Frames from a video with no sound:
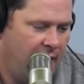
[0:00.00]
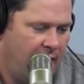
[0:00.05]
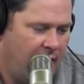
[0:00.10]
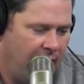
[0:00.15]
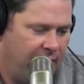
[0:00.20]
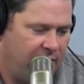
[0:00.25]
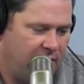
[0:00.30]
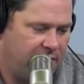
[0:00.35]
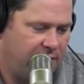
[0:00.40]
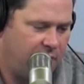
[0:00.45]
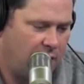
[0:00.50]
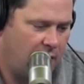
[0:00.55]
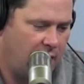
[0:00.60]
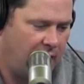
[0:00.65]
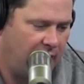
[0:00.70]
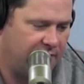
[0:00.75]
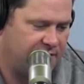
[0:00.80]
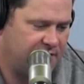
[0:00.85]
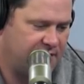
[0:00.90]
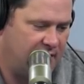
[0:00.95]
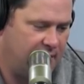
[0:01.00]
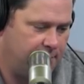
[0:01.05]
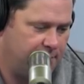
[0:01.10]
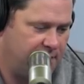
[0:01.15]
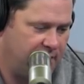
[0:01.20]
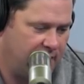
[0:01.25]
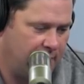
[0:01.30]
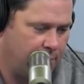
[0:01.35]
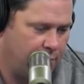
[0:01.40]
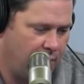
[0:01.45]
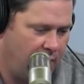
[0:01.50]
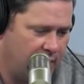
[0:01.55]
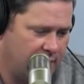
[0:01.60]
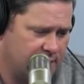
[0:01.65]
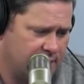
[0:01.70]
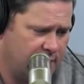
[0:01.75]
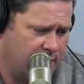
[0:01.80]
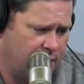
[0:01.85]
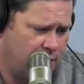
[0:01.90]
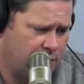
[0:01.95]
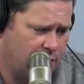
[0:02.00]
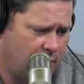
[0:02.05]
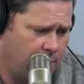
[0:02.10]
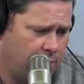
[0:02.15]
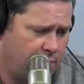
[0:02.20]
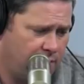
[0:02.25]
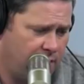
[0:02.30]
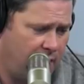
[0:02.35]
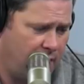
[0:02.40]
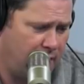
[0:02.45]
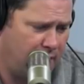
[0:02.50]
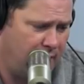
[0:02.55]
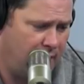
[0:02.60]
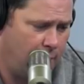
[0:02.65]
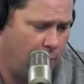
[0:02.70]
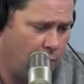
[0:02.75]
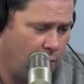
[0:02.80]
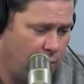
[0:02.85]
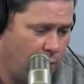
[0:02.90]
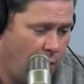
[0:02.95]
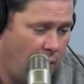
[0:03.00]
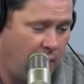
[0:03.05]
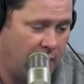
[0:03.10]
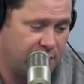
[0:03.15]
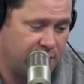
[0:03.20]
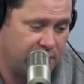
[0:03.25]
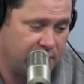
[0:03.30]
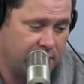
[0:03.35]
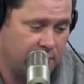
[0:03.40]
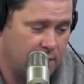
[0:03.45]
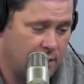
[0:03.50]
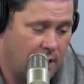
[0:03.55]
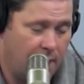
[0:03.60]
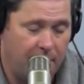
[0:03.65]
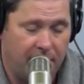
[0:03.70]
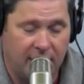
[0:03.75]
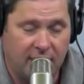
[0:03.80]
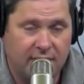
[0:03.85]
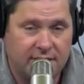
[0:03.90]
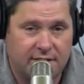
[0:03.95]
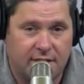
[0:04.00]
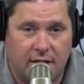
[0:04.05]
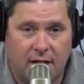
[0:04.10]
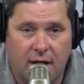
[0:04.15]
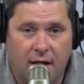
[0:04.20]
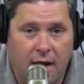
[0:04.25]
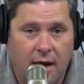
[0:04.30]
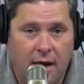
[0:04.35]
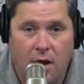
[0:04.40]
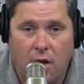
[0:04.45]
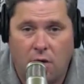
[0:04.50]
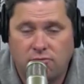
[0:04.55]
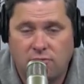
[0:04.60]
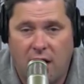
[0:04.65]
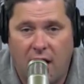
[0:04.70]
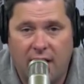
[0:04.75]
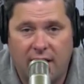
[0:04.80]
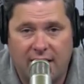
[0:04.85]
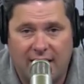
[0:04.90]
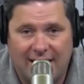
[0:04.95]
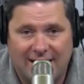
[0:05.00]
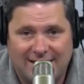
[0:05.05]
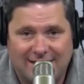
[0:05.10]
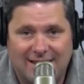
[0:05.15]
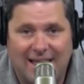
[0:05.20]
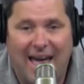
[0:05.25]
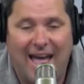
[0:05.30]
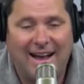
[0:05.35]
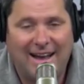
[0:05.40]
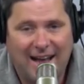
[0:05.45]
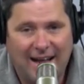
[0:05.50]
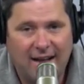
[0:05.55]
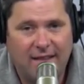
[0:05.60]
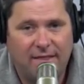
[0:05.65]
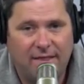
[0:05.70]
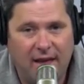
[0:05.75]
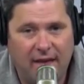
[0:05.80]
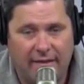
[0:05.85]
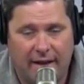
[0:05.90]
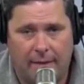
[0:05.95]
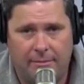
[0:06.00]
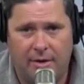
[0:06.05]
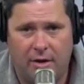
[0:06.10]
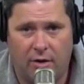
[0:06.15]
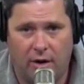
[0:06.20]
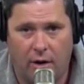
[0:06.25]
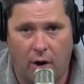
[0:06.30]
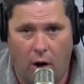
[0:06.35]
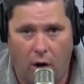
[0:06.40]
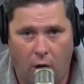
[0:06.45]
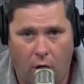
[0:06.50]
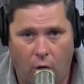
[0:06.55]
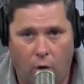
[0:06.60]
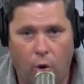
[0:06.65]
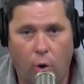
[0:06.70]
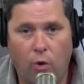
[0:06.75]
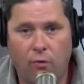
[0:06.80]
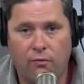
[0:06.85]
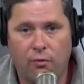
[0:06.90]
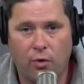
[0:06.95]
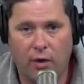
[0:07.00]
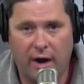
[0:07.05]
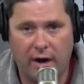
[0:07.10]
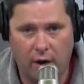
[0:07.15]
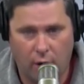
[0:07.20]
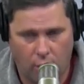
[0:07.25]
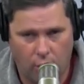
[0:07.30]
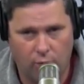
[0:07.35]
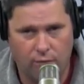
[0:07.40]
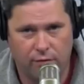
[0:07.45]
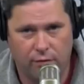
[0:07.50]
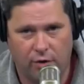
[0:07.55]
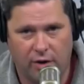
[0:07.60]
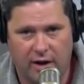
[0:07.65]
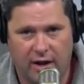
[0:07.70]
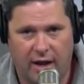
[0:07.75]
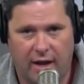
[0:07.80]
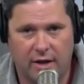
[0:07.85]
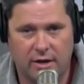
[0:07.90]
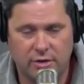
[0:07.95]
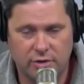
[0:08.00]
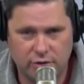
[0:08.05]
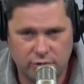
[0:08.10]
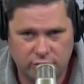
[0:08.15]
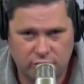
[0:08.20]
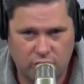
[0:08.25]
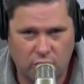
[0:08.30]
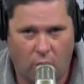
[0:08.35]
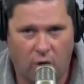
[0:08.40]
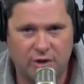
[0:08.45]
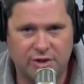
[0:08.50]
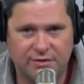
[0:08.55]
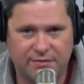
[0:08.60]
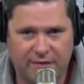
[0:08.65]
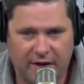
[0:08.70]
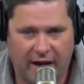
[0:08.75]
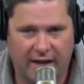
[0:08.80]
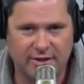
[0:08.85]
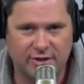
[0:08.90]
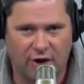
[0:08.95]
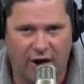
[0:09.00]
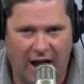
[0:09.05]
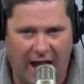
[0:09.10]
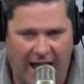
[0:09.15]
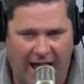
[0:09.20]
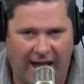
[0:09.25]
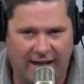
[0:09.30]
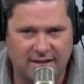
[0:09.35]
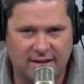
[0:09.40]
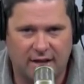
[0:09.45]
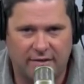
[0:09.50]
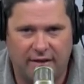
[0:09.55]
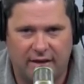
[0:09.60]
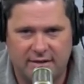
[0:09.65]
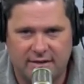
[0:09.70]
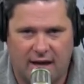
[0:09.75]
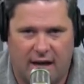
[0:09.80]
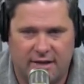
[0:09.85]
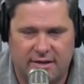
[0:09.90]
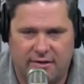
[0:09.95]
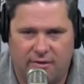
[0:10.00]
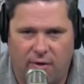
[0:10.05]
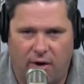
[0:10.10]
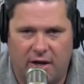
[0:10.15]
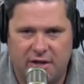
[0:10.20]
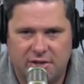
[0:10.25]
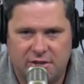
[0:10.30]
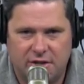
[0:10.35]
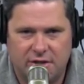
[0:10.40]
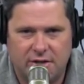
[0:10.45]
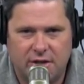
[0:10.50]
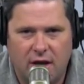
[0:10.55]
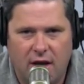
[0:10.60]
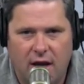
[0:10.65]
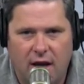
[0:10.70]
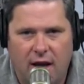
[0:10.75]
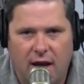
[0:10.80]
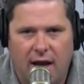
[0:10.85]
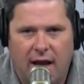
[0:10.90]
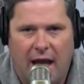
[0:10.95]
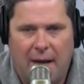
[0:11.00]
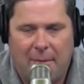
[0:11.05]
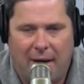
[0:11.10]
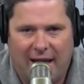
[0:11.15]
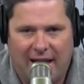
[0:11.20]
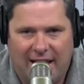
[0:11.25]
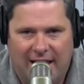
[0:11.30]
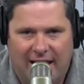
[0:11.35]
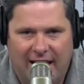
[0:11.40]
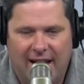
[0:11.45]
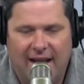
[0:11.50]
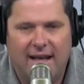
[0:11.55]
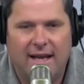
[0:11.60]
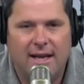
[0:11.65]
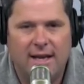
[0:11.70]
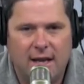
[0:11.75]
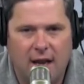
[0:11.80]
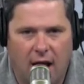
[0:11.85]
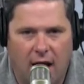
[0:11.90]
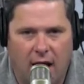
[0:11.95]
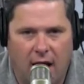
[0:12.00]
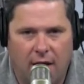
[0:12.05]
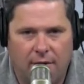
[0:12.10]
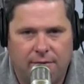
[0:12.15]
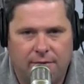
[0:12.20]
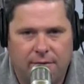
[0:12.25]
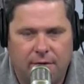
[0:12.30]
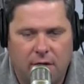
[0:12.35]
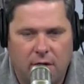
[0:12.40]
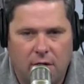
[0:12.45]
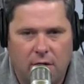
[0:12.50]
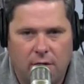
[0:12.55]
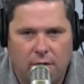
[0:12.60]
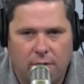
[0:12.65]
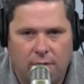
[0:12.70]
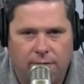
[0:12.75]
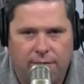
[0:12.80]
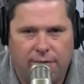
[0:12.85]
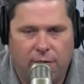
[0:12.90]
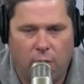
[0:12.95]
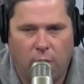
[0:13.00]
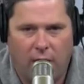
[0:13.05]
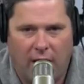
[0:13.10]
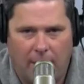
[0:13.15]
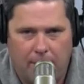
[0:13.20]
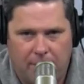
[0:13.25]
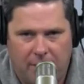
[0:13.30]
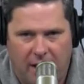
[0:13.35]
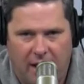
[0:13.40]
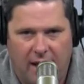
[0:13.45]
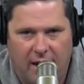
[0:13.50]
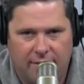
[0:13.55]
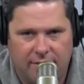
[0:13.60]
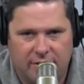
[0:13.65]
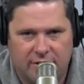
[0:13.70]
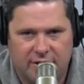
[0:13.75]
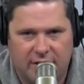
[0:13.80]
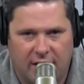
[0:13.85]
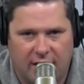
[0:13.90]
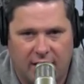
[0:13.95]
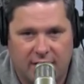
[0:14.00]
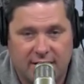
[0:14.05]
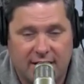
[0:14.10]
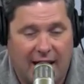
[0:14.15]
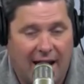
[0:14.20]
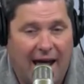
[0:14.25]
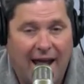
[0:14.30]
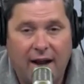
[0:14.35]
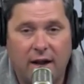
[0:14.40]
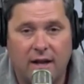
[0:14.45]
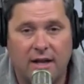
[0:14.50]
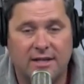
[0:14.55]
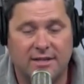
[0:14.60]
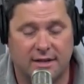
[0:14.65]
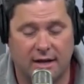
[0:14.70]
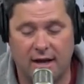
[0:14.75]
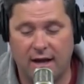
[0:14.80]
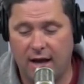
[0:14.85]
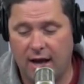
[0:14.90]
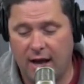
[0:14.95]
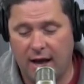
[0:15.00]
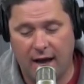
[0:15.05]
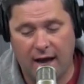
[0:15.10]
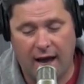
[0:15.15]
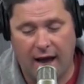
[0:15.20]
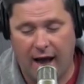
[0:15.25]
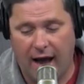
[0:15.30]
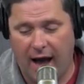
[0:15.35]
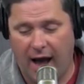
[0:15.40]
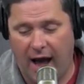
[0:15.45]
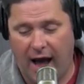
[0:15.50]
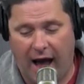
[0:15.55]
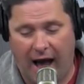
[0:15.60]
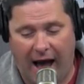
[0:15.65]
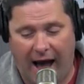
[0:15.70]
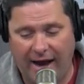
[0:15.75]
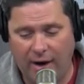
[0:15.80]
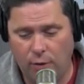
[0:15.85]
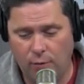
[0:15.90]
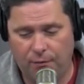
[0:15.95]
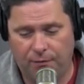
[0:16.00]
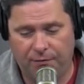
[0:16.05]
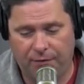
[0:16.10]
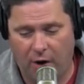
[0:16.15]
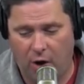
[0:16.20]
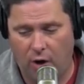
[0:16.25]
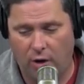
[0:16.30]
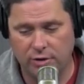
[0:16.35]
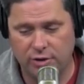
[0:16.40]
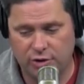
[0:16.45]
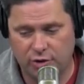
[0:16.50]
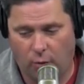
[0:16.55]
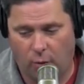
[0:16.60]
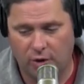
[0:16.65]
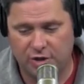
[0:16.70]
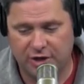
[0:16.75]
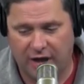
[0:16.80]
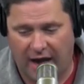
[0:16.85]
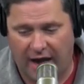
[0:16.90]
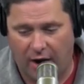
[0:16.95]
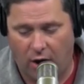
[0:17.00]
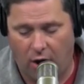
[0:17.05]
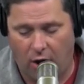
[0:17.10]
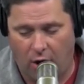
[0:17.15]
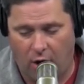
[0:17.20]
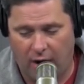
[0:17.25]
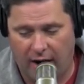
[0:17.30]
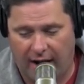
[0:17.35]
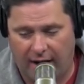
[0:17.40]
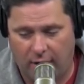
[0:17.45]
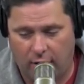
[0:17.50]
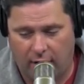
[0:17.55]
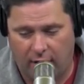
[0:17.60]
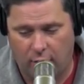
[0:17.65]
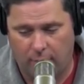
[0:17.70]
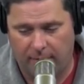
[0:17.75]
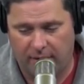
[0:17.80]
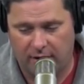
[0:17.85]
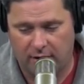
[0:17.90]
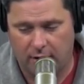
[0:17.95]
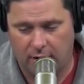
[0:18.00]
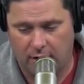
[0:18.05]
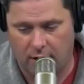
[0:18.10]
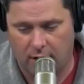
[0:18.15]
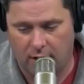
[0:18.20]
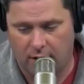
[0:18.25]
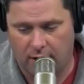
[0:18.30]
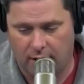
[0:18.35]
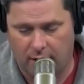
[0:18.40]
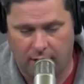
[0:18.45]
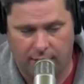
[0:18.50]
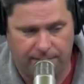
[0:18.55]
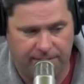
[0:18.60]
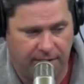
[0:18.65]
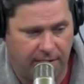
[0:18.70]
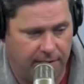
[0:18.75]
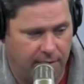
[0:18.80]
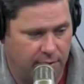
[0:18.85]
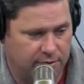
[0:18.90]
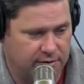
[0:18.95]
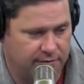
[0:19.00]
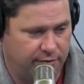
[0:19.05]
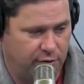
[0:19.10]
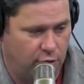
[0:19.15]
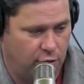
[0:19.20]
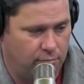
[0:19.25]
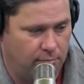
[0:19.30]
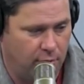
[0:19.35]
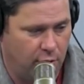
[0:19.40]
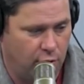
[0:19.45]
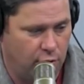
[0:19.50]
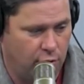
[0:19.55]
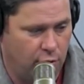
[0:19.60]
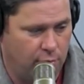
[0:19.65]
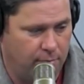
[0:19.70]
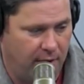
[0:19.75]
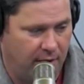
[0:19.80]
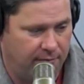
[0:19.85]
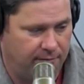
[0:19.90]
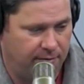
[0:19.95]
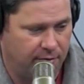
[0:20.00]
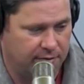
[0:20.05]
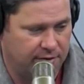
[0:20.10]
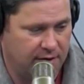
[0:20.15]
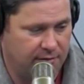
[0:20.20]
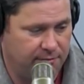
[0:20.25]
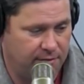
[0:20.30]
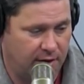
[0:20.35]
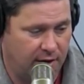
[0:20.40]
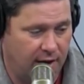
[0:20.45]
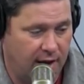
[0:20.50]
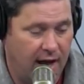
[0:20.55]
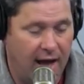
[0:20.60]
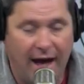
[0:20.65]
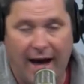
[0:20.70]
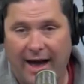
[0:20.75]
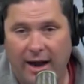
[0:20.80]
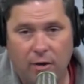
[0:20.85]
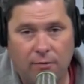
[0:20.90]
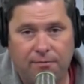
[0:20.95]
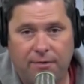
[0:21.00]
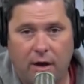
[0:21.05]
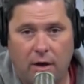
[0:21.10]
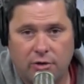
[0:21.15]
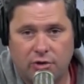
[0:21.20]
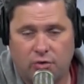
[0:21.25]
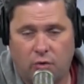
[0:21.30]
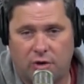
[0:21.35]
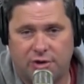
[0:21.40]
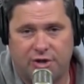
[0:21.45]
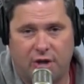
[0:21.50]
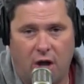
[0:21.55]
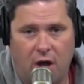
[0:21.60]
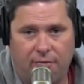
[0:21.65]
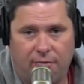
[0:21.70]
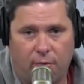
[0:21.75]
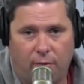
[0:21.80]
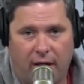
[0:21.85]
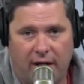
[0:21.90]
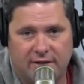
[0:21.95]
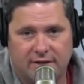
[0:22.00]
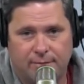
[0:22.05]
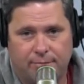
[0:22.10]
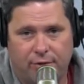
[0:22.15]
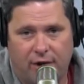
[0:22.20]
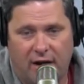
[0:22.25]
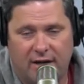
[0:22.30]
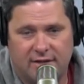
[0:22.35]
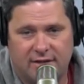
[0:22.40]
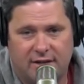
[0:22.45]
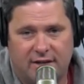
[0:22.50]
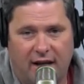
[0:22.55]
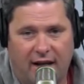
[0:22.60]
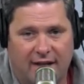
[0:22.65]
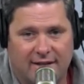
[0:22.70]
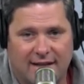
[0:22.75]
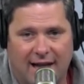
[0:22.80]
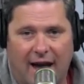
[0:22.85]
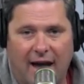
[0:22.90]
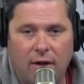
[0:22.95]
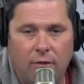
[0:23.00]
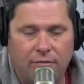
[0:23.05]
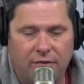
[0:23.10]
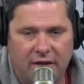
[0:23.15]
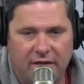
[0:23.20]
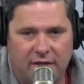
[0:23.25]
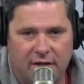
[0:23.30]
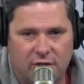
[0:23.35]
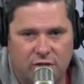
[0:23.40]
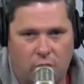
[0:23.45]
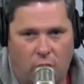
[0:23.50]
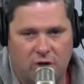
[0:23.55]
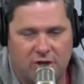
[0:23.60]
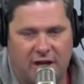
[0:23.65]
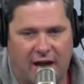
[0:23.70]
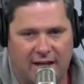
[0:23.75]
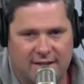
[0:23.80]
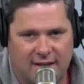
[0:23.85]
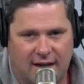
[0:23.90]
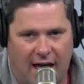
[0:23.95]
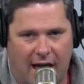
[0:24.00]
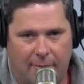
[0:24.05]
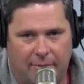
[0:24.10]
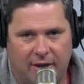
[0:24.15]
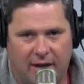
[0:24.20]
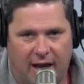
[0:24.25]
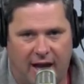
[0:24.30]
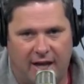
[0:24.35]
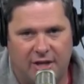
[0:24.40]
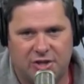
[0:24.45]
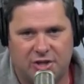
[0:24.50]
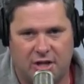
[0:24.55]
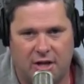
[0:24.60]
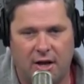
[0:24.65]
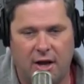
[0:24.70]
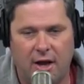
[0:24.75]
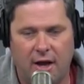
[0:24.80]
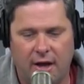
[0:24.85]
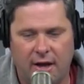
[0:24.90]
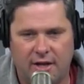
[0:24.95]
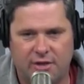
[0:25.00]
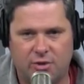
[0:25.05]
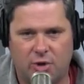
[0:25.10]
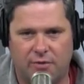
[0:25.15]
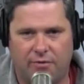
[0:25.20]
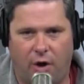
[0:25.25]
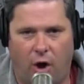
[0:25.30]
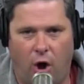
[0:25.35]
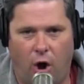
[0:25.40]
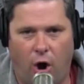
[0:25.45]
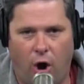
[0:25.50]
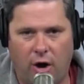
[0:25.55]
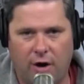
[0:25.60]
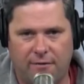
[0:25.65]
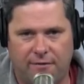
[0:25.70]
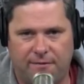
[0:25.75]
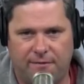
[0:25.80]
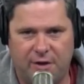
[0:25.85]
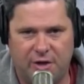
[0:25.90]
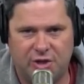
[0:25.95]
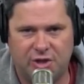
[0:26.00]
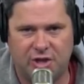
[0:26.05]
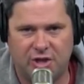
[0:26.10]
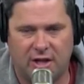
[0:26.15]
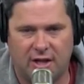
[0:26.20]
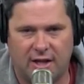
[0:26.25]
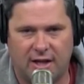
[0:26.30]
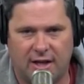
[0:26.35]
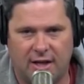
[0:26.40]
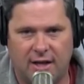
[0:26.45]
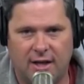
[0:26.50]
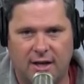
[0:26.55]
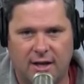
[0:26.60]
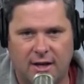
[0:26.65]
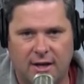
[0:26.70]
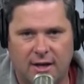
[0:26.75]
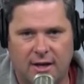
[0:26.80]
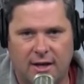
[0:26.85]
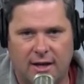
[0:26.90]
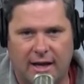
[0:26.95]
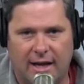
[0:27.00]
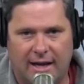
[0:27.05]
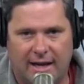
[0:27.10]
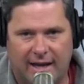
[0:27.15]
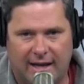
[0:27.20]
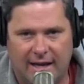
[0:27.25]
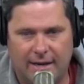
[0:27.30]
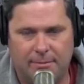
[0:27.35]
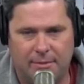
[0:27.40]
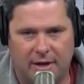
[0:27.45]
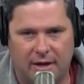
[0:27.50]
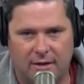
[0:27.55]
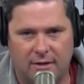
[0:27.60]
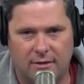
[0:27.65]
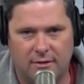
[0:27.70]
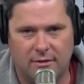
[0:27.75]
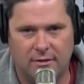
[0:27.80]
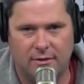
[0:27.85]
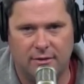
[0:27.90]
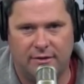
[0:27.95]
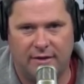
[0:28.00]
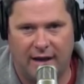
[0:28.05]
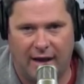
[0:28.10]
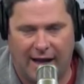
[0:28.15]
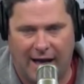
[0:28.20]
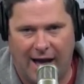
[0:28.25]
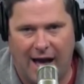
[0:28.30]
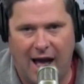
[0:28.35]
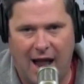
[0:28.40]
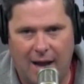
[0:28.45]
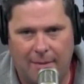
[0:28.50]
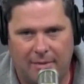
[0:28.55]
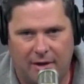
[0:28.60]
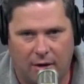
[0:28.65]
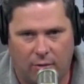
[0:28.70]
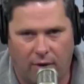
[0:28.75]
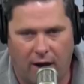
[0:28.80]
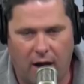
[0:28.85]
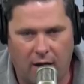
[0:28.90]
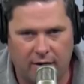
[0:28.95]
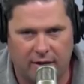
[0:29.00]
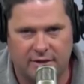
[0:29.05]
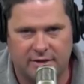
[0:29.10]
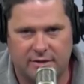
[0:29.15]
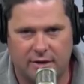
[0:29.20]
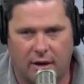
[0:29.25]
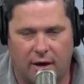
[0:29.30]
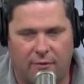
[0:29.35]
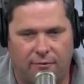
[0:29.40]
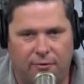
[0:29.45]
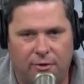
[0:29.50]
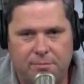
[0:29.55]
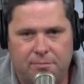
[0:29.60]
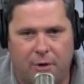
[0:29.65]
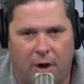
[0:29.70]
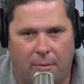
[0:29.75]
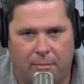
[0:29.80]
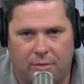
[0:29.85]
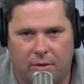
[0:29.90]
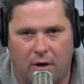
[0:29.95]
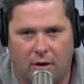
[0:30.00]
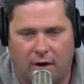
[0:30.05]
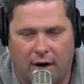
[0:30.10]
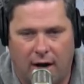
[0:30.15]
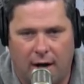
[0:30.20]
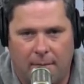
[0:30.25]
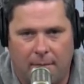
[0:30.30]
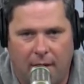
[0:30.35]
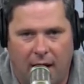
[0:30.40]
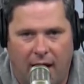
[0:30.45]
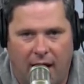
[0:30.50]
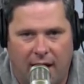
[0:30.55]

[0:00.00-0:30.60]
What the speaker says: I feel if you're going to have steep ticket prices, then you try to provide a game worth watching. I mean, listen, Ron, it's that kind of thing that I'm hearing over and over again. Georgia fans are asking these kinds of questions. Am I getting enough for what I'm paying for tickets? And I don't fault Georgia at all, and I don't mean to offend those of you who may feel differently. I don't fault Georgia at all for raising the price of the tickets. I don't think that Georgia has an obligation to sort of artificially inhibit the economy around its football program.